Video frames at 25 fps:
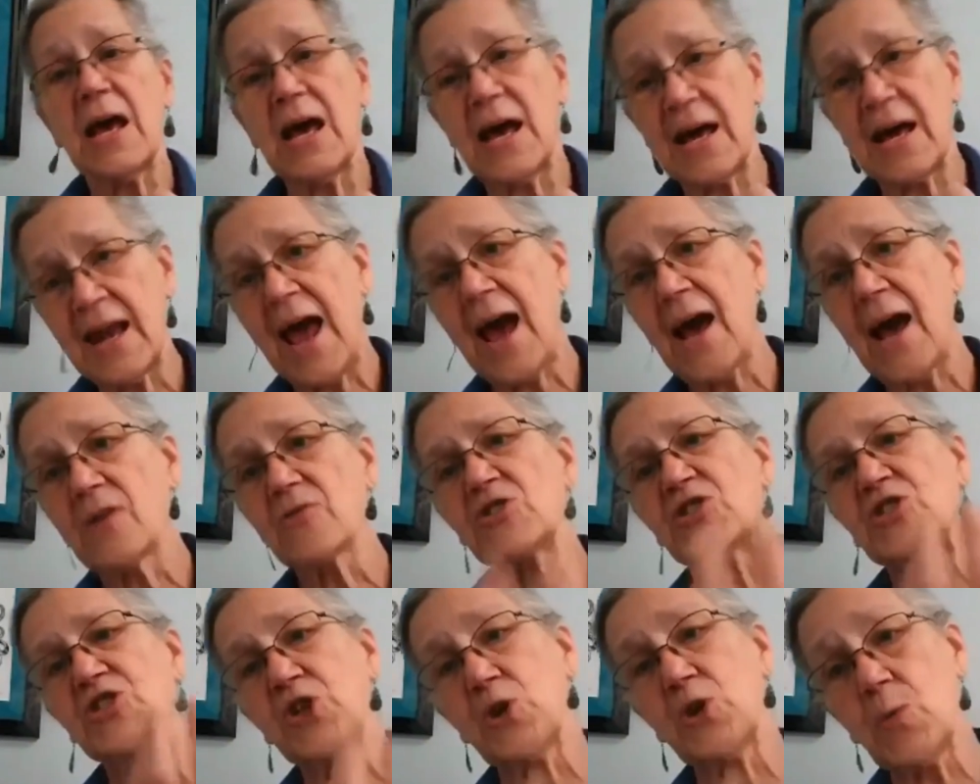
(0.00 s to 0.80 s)
and
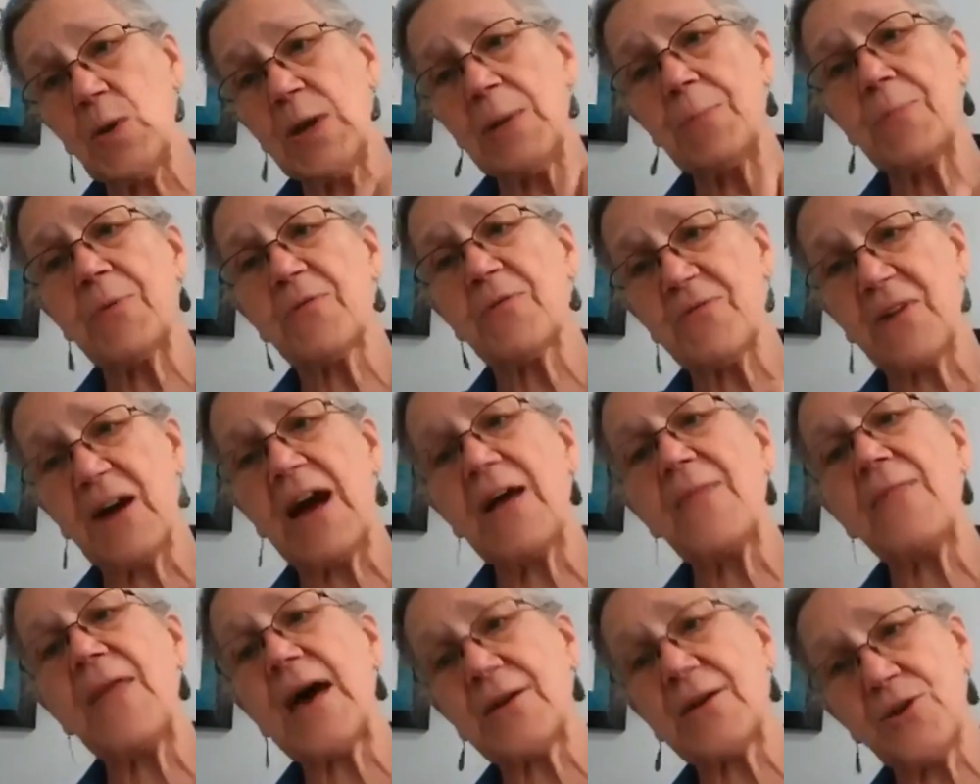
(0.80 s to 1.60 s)
how do we
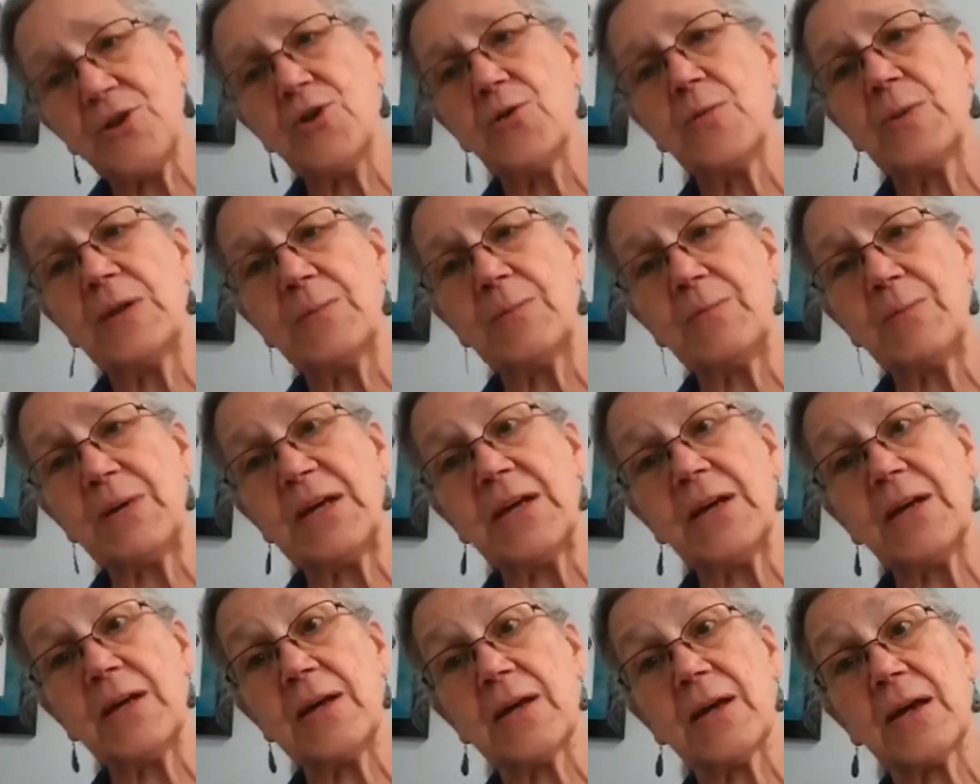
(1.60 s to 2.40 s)
provide that human
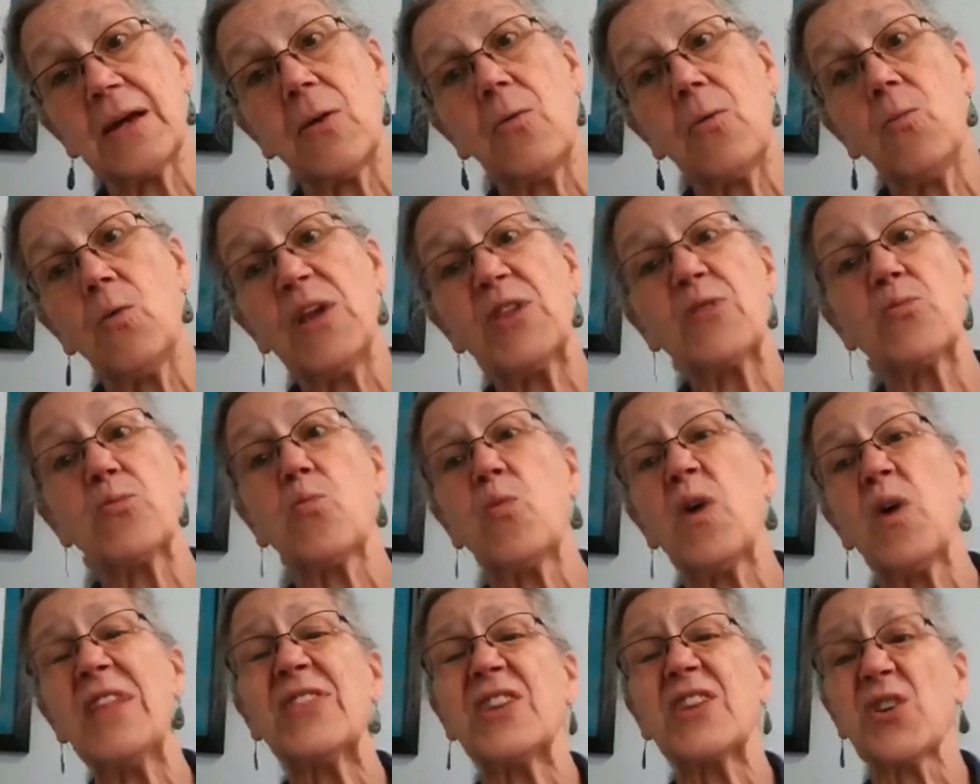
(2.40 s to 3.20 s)
being with
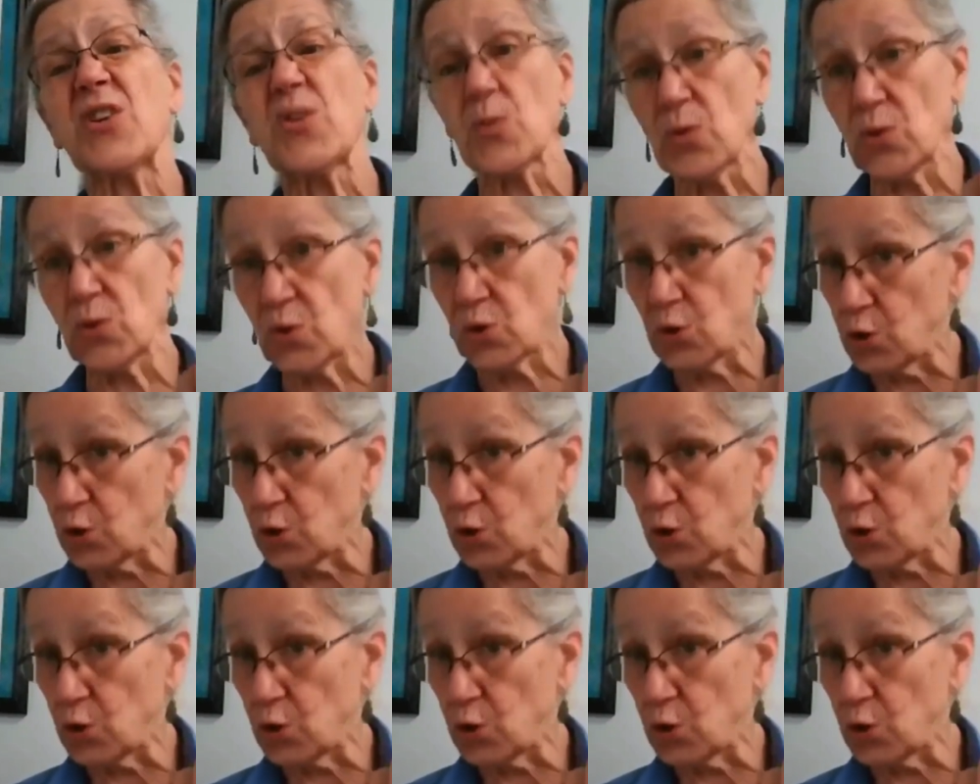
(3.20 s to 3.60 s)
what they're